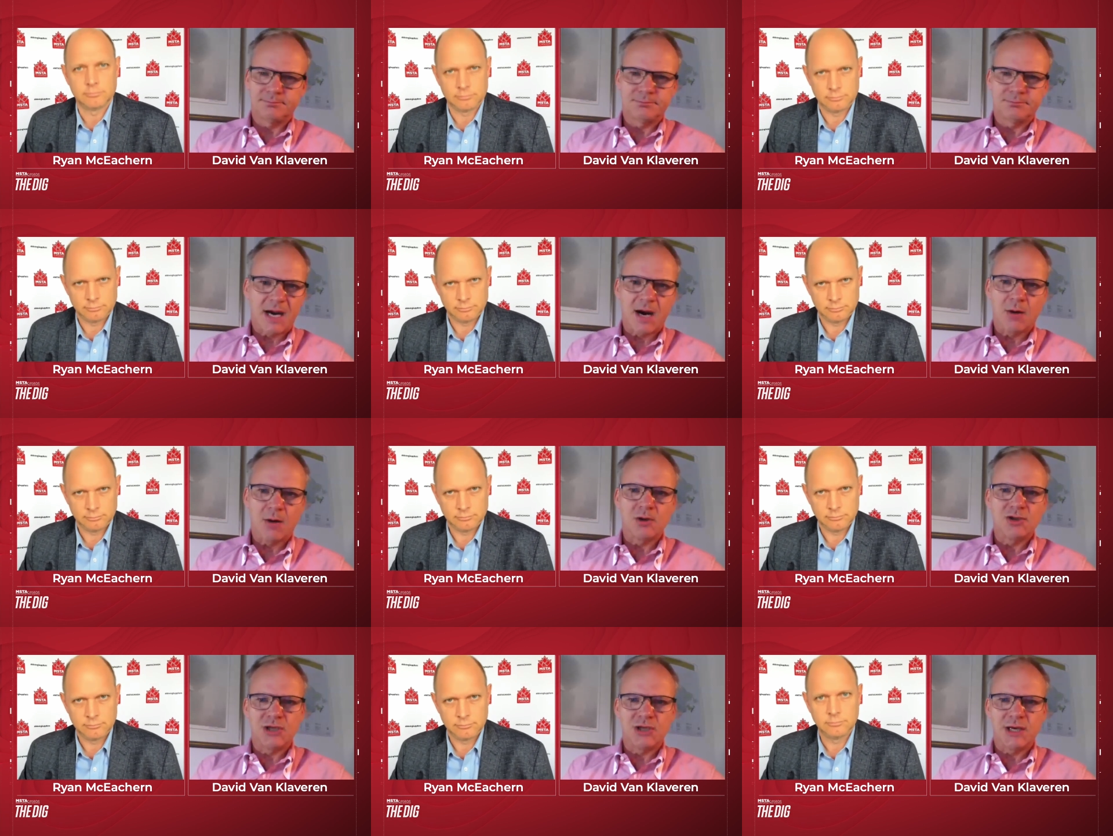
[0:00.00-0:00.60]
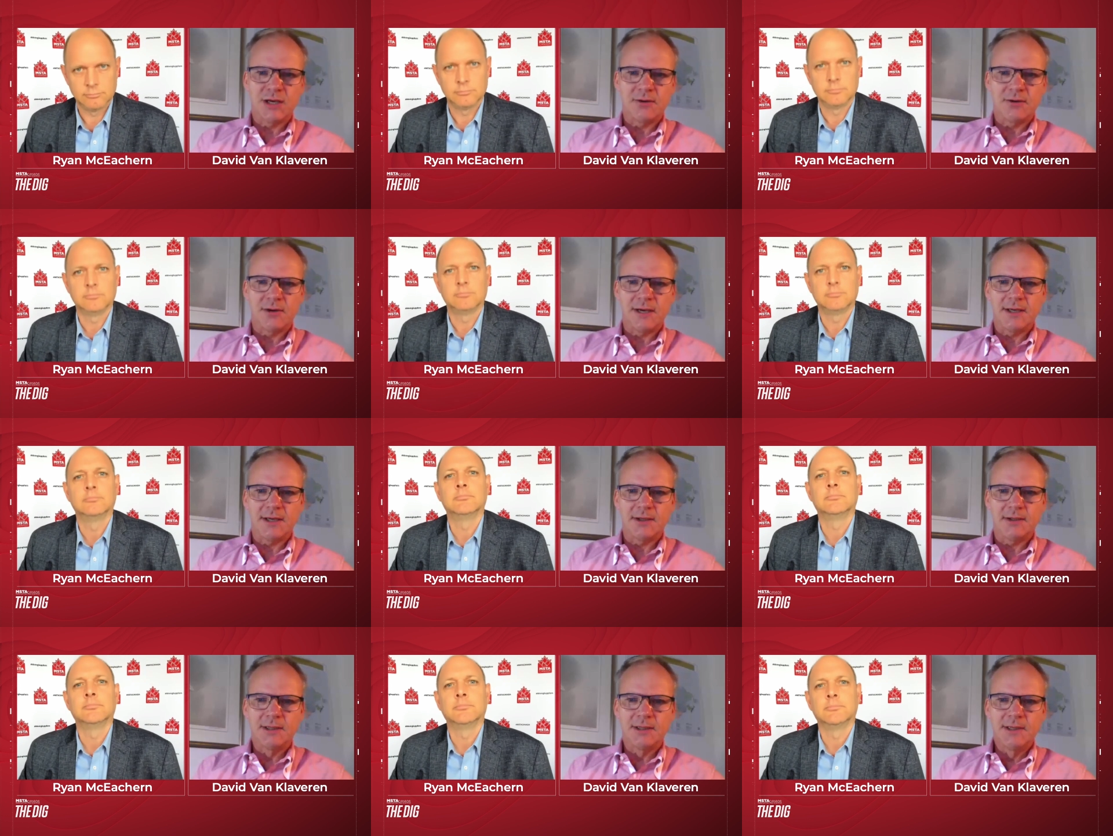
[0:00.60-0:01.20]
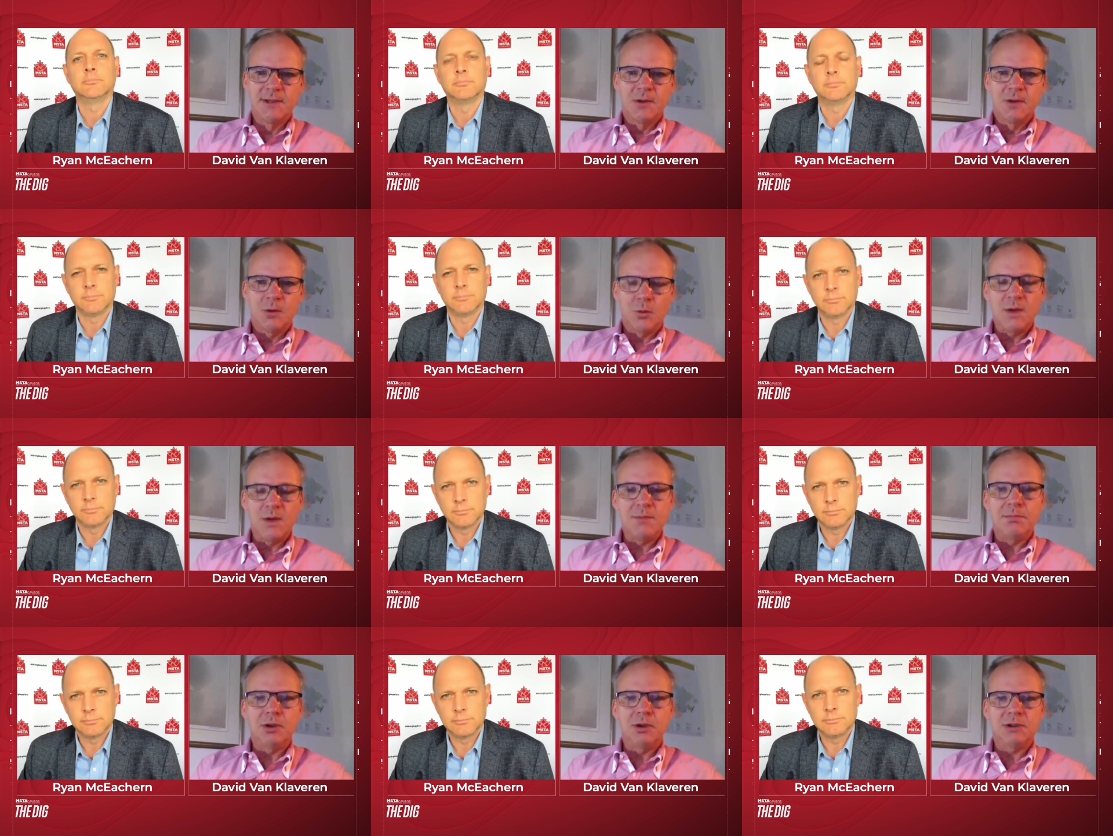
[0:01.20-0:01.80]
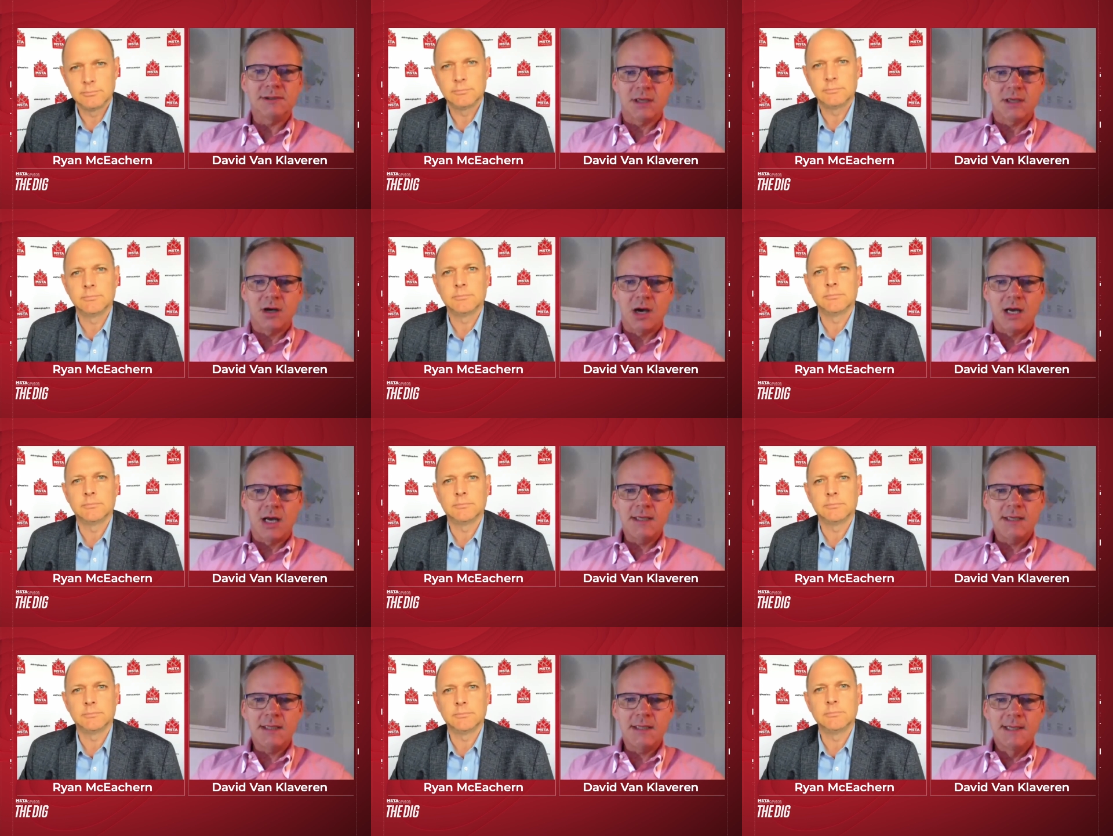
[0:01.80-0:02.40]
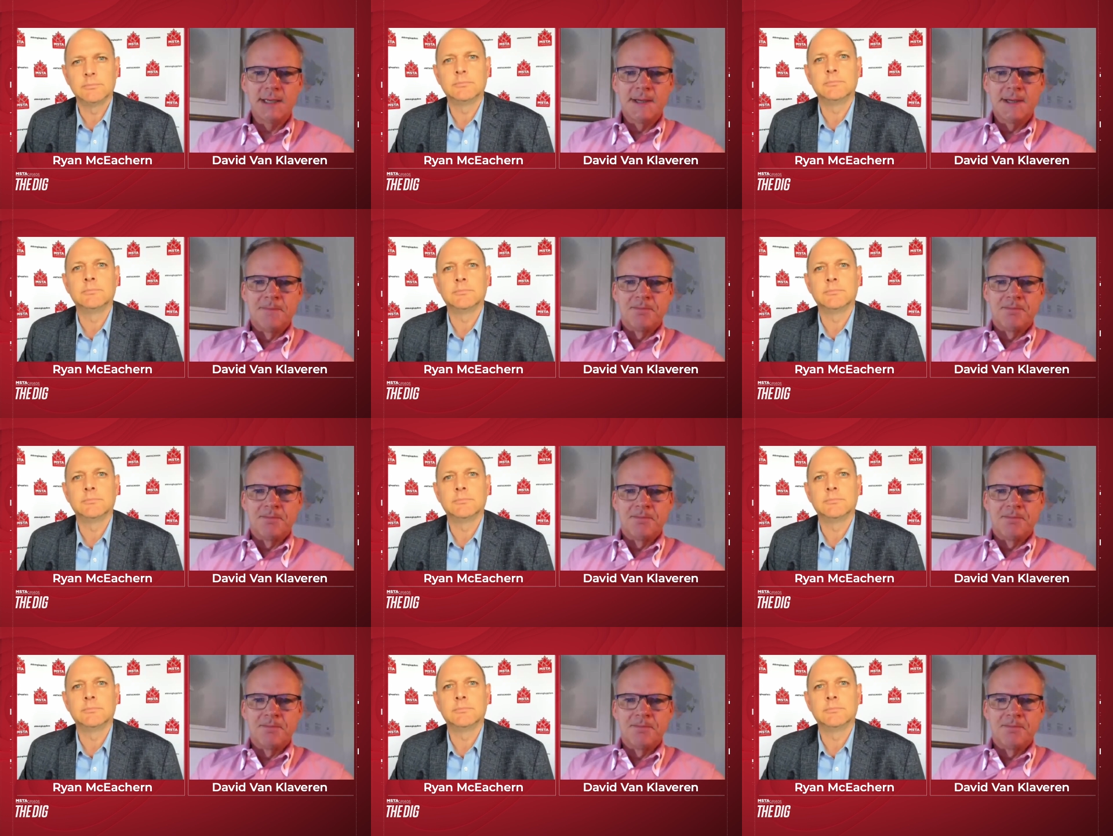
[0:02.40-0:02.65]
Speaker 1: power generator, we bolt it on.